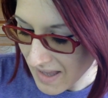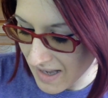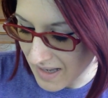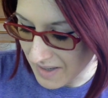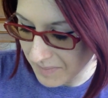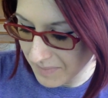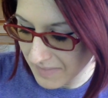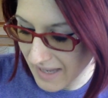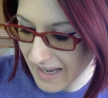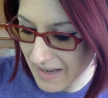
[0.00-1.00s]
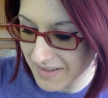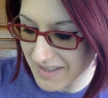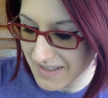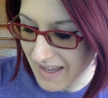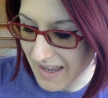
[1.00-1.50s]
Um, like I was
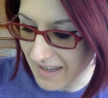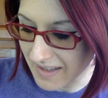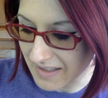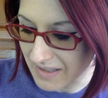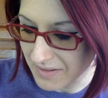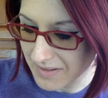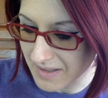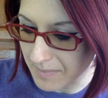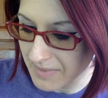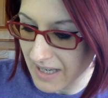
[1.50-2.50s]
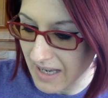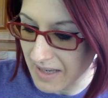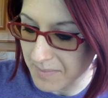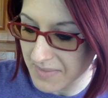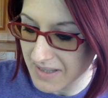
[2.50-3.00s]
saying, you know,
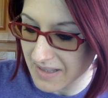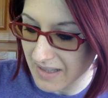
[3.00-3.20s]
sometimes